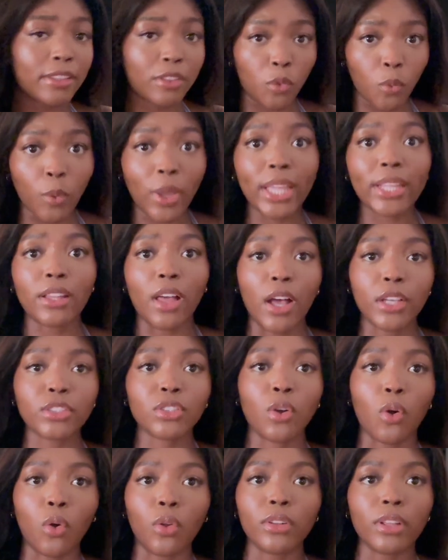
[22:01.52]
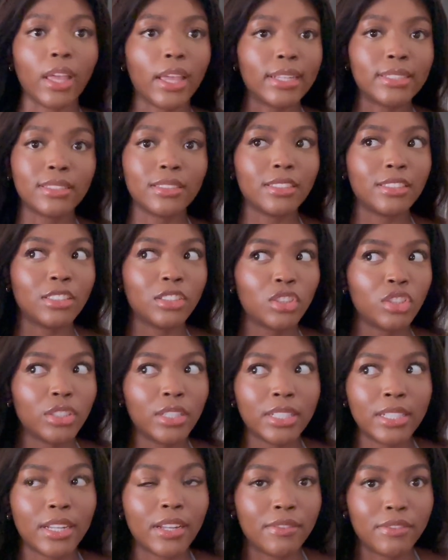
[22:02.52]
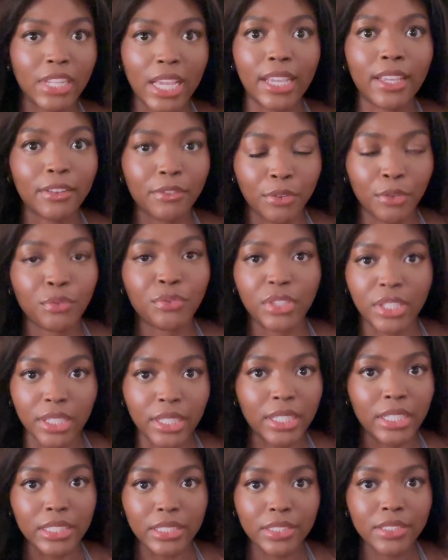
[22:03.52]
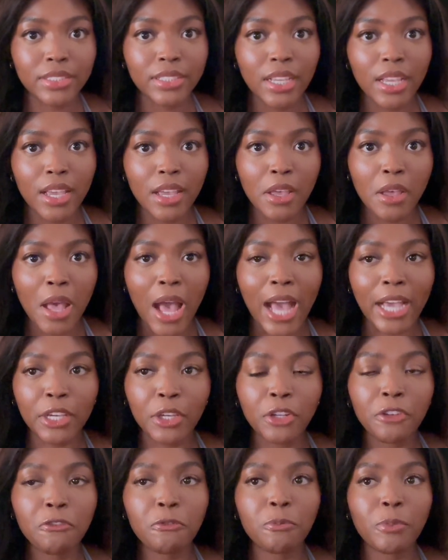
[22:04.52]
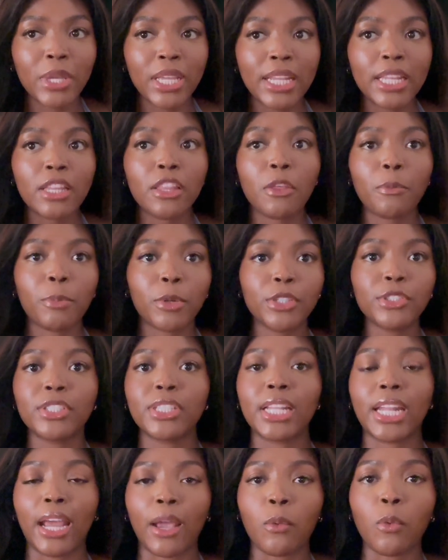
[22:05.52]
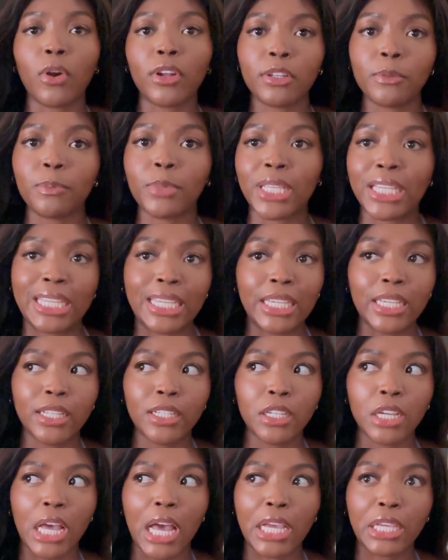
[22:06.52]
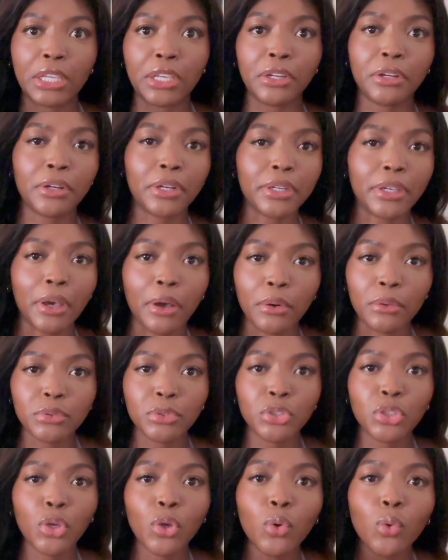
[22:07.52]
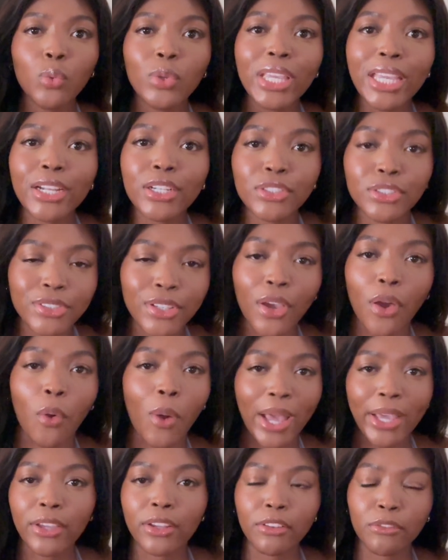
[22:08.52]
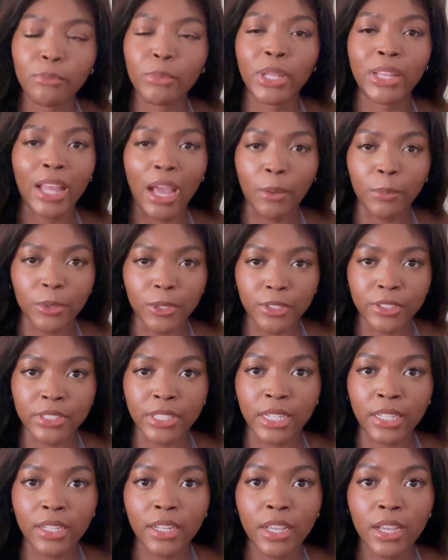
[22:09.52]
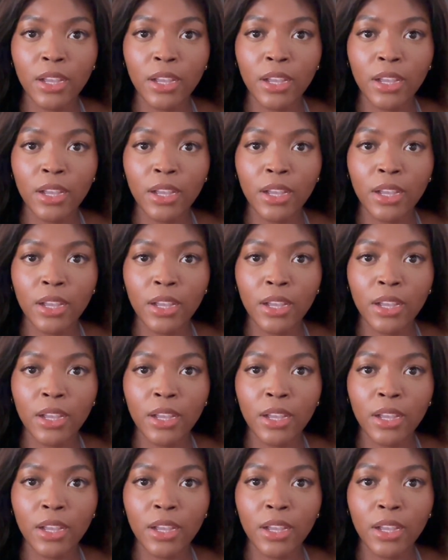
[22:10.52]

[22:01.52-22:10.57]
the weight loss goal, it shouldn't have taken 50 years. I could have been the person that I want to be a year ago, 2 years ago. I could have been that person.